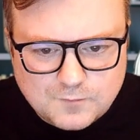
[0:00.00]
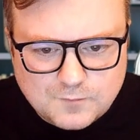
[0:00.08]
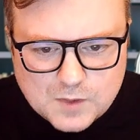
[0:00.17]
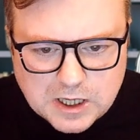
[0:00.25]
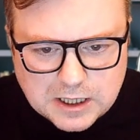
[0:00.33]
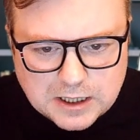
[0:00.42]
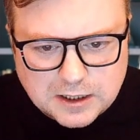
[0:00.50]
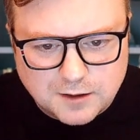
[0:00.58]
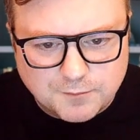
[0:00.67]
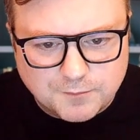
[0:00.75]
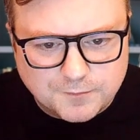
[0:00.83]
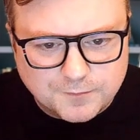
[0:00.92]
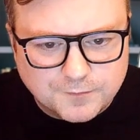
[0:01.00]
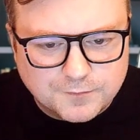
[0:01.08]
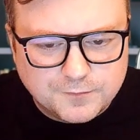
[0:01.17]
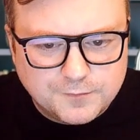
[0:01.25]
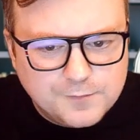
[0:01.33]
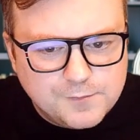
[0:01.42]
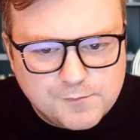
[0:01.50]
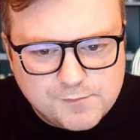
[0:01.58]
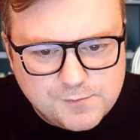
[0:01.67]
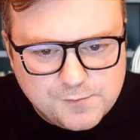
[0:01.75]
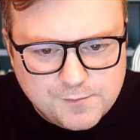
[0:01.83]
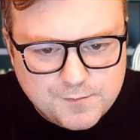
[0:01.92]
Okay,
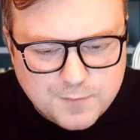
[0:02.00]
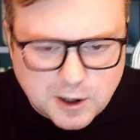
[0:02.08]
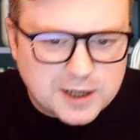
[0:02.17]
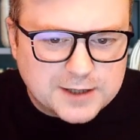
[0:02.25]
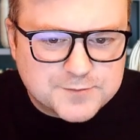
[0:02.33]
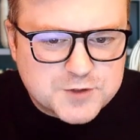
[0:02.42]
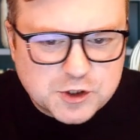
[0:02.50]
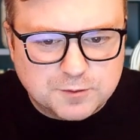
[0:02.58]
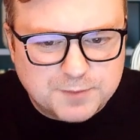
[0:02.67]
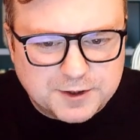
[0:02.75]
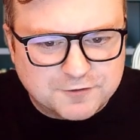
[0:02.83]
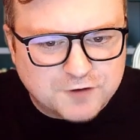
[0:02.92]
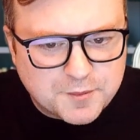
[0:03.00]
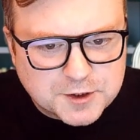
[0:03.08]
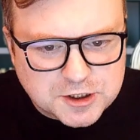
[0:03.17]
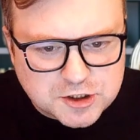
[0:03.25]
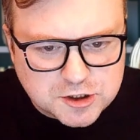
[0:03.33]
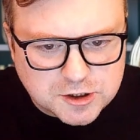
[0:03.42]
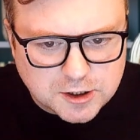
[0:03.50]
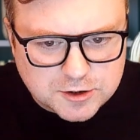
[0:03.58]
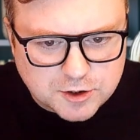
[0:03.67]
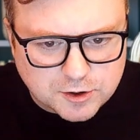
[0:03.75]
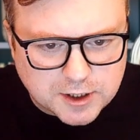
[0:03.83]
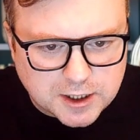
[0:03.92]
so a bit of repetition here is
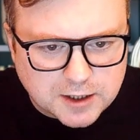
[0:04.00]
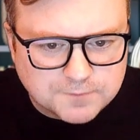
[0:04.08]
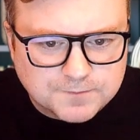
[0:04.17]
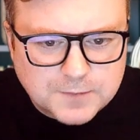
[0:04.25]
okay.